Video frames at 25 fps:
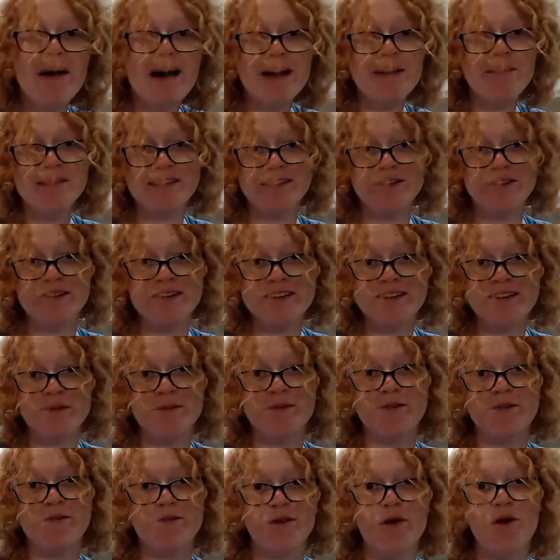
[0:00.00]
do this
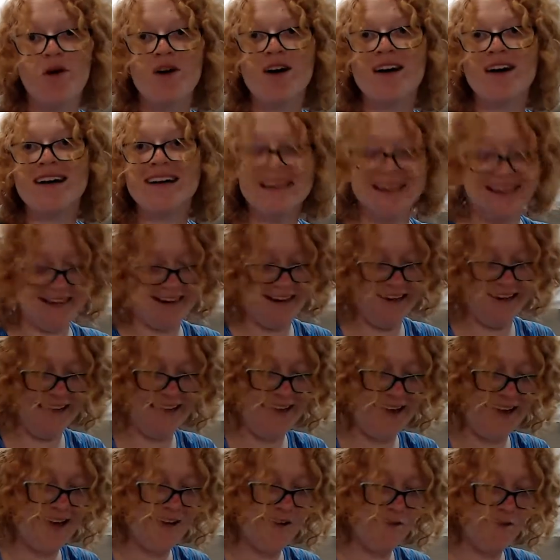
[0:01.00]
before
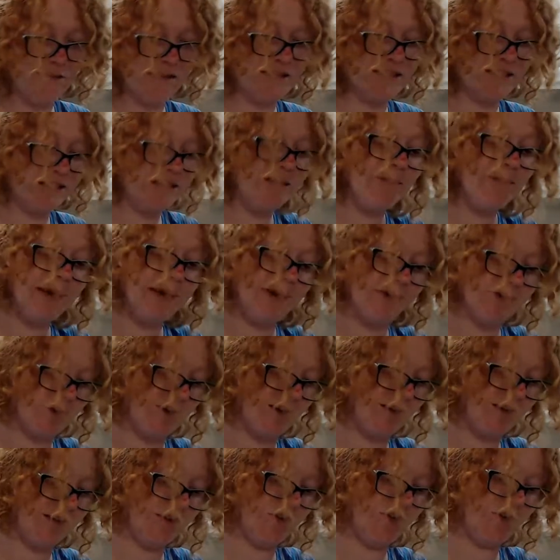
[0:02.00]
when she made
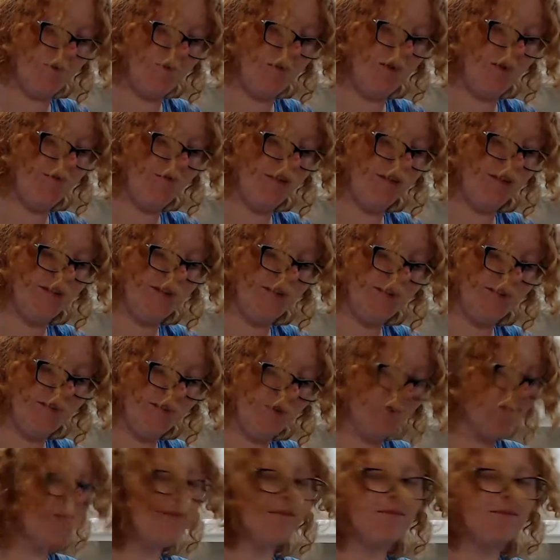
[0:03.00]
chocolate chip muffins
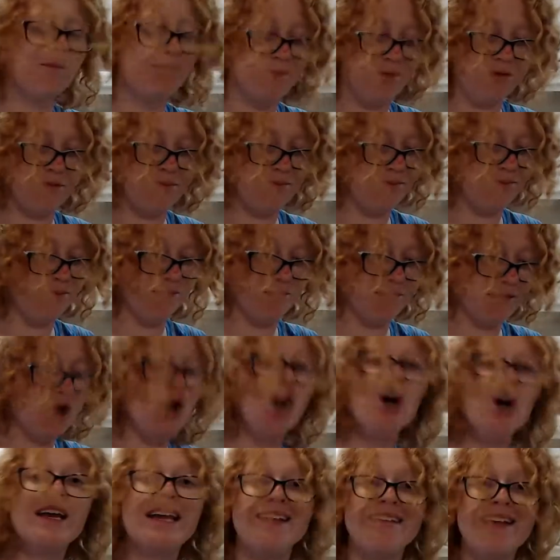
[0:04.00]
or
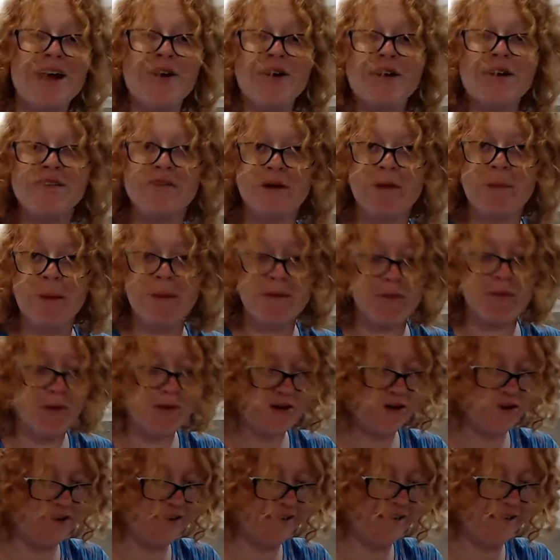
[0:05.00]
cookies. I don't even remember
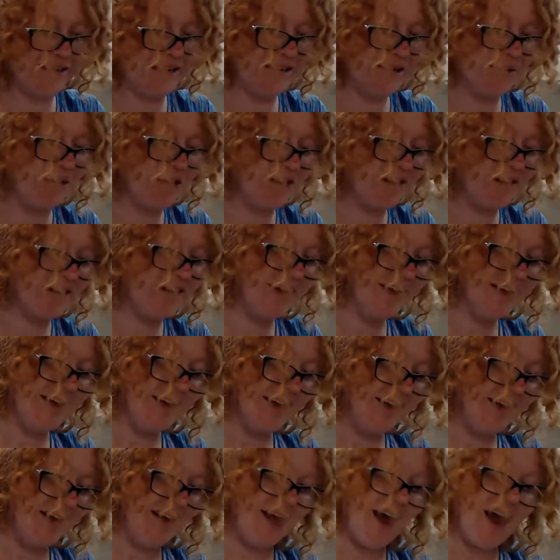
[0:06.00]
what cooking anymore.
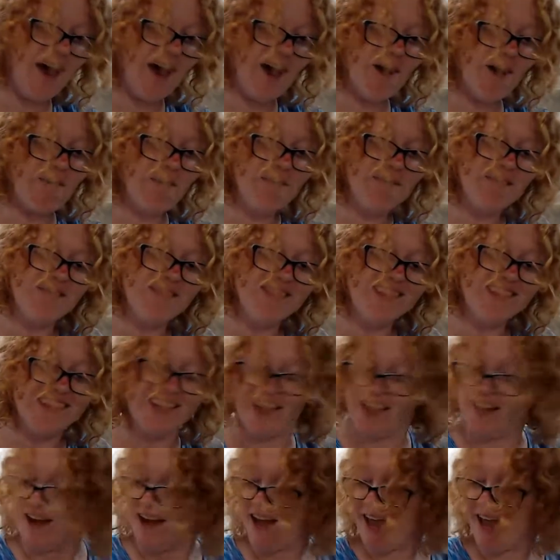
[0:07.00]

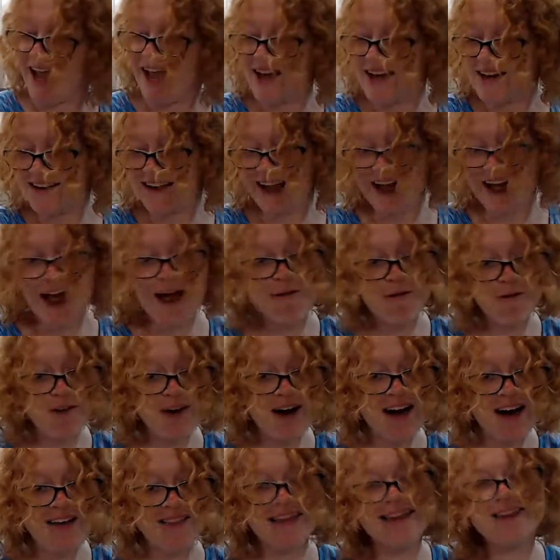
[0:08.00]
And I
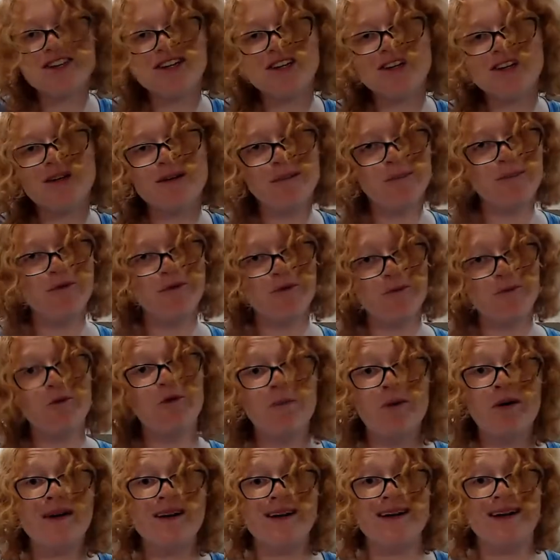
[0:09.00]
forgot that she
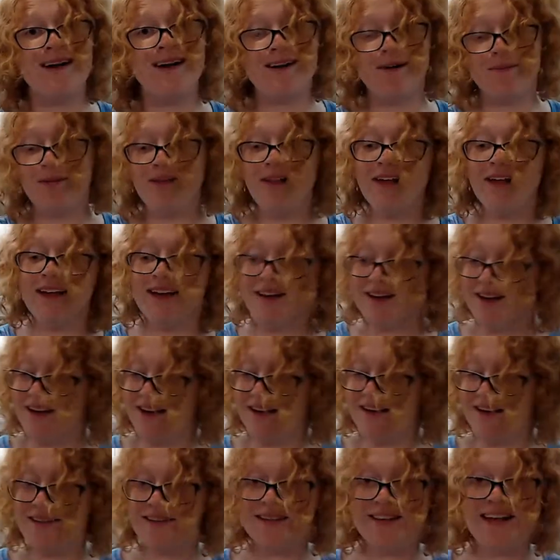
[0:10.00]
would put it on a plate
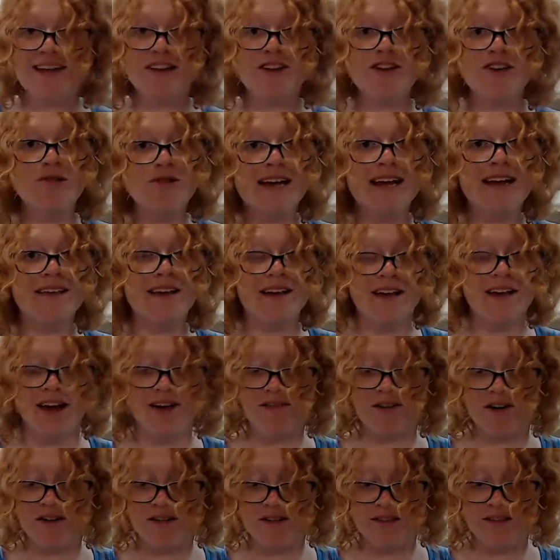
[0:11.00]
and that she would take the
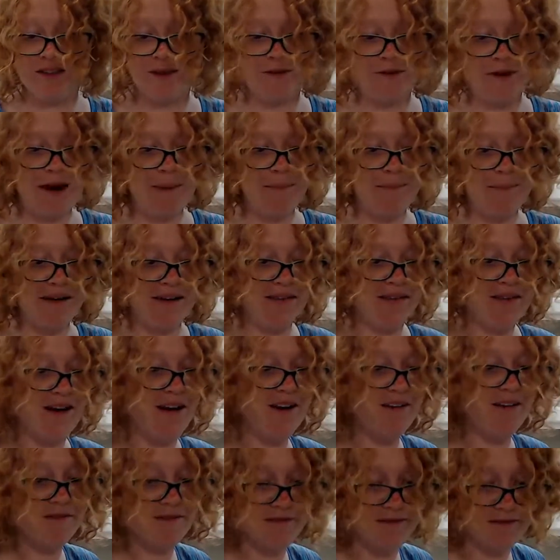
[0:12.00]
wrappings
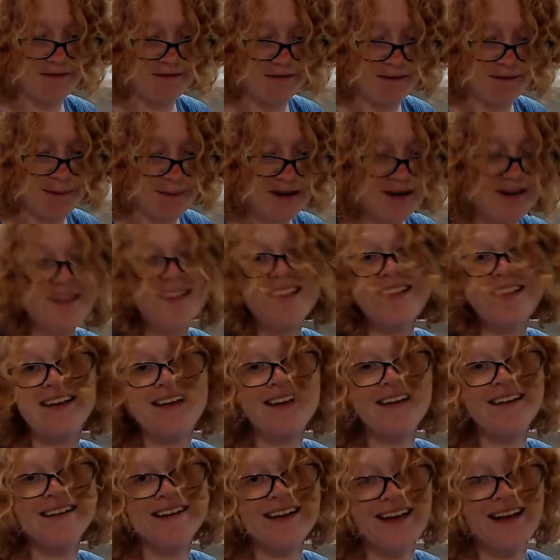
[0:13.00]
off.
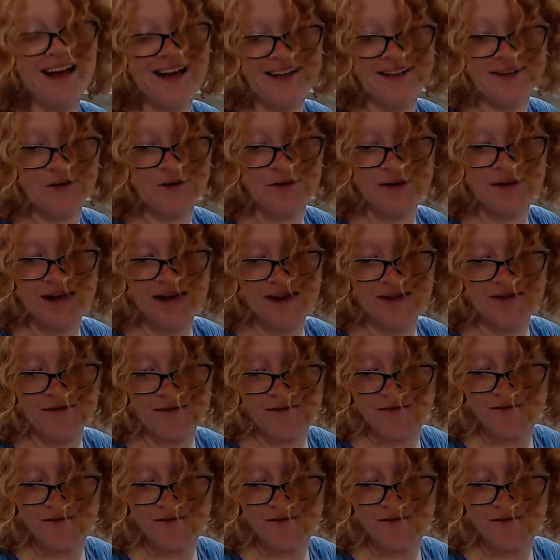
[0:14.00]
Apparently, I don't have